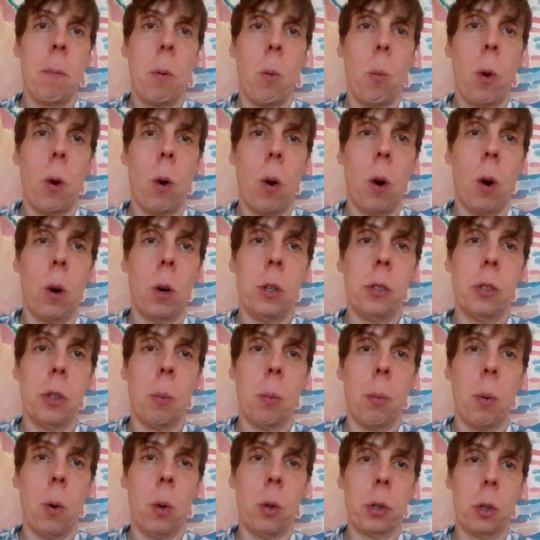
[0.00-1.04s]
where r is
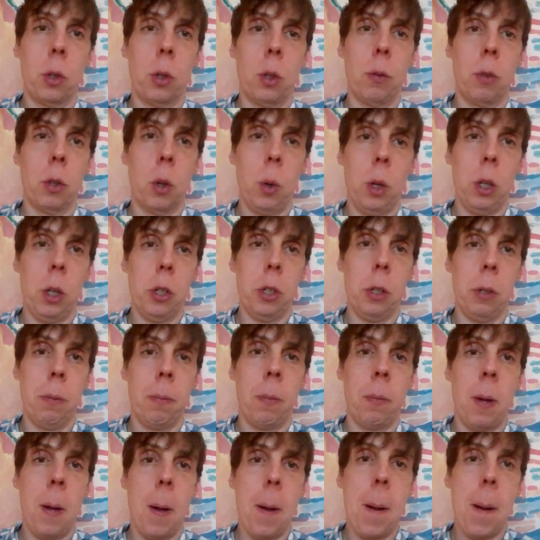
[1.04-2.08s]
the polar curve equation.